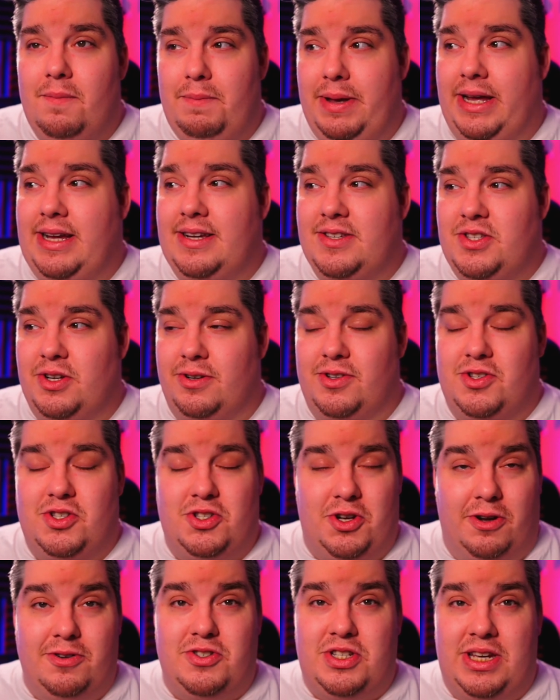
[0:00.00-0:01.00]
because they're
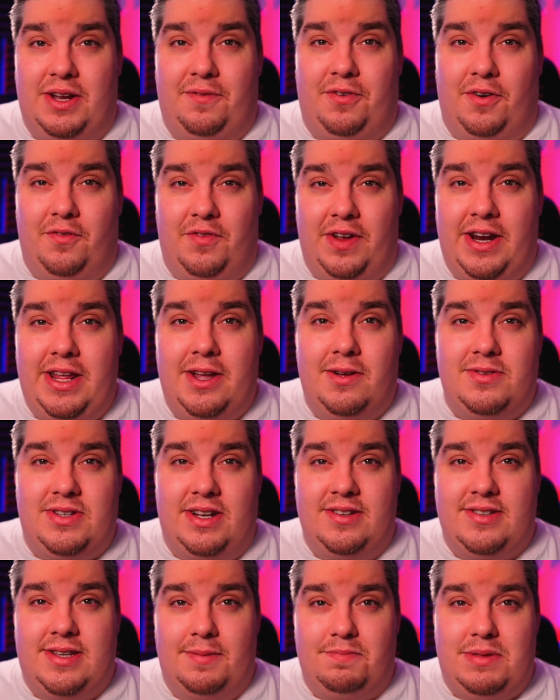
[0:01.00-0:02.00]
searching for videos
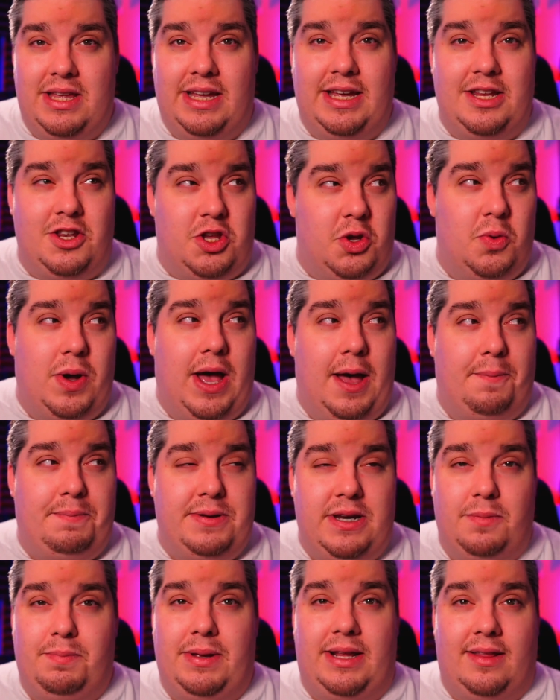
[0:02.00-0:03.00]
on something and you
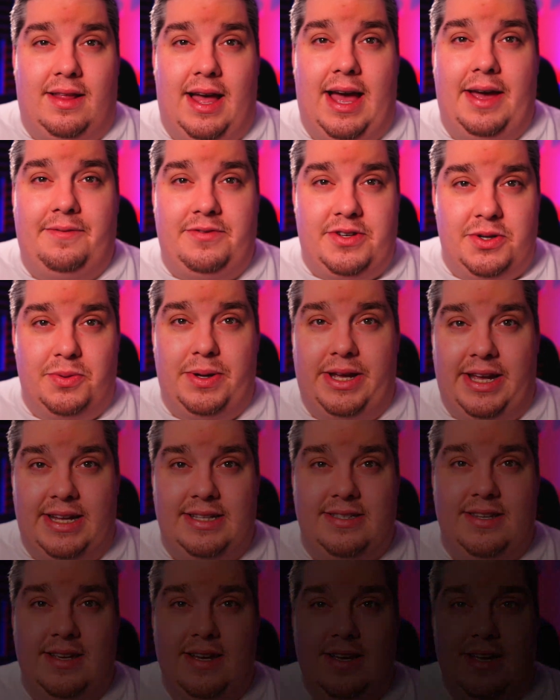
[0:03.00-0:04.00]
happen to be live doing it.